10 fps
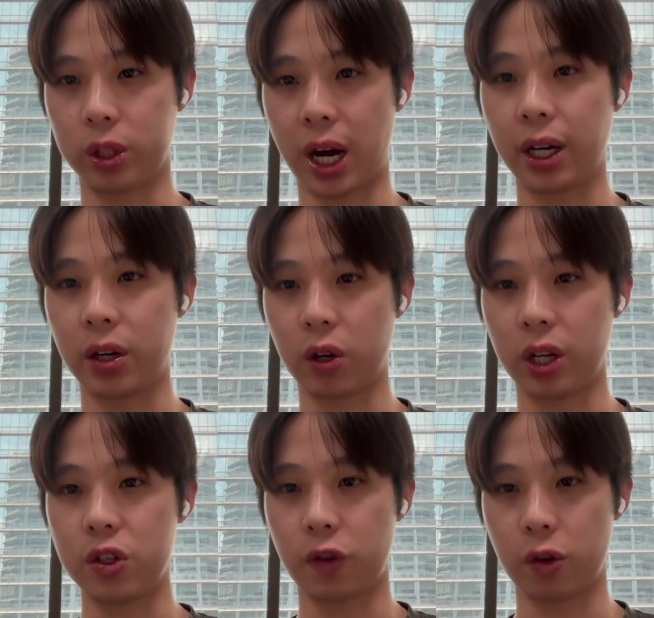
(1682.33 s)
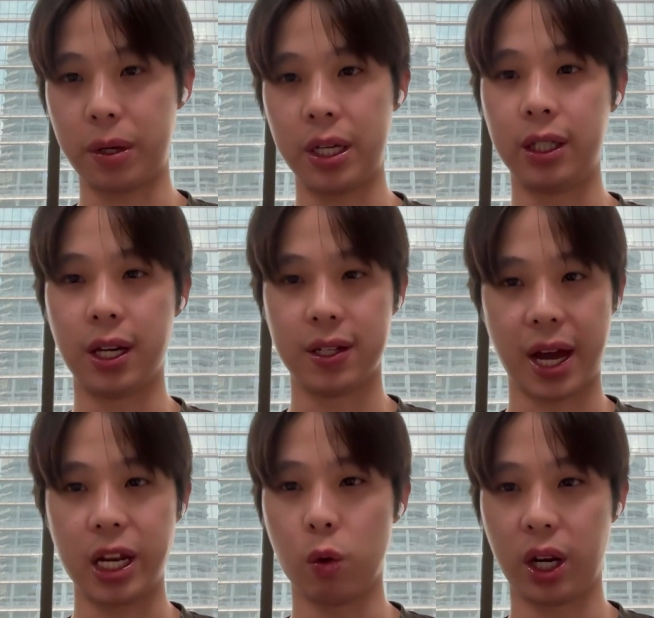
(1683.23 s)
target audience for PT is
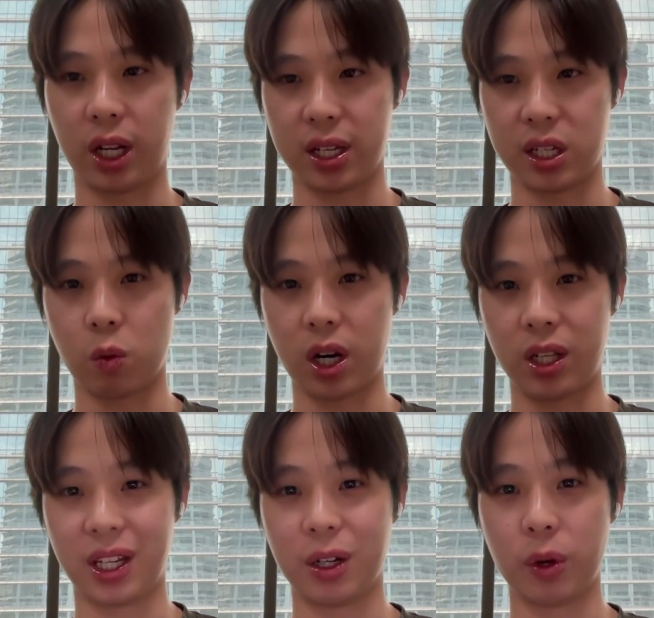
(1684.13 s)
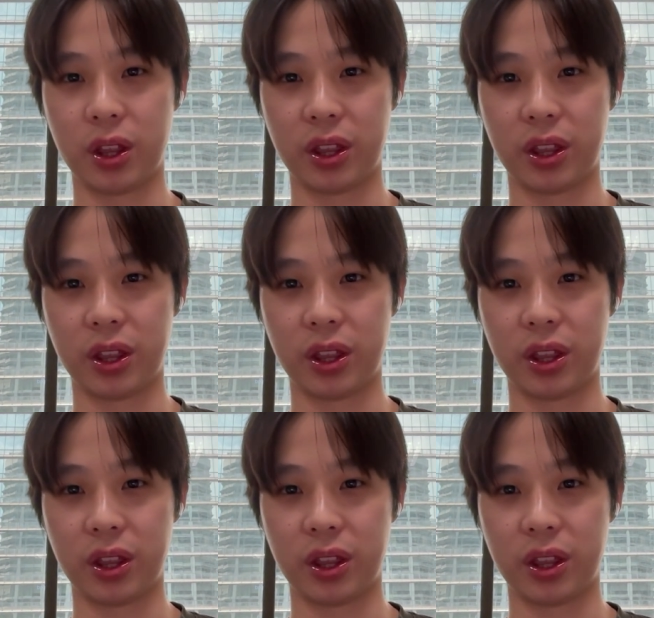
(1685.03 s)
anyone that doesn't want to deal with